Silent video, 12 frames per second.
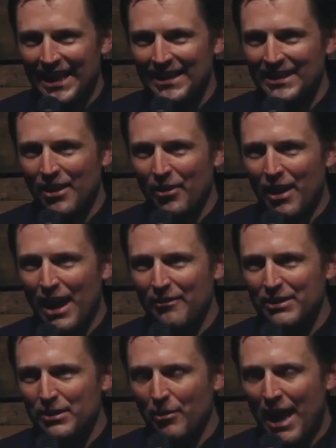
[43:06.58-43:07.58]
it. You know, a lot of
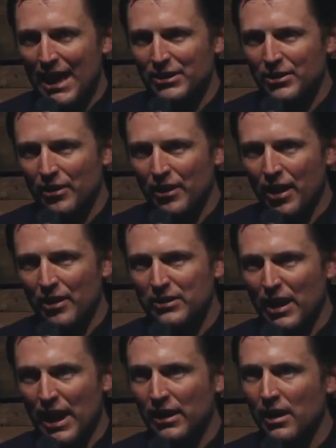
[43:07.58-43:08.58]
it's irrational, though. It's
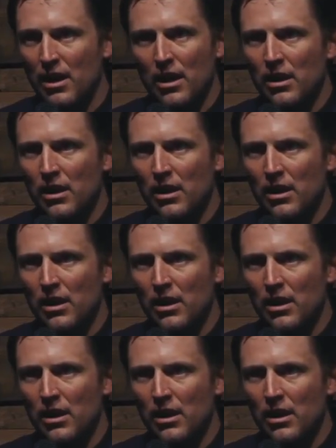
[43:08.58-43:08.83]
like,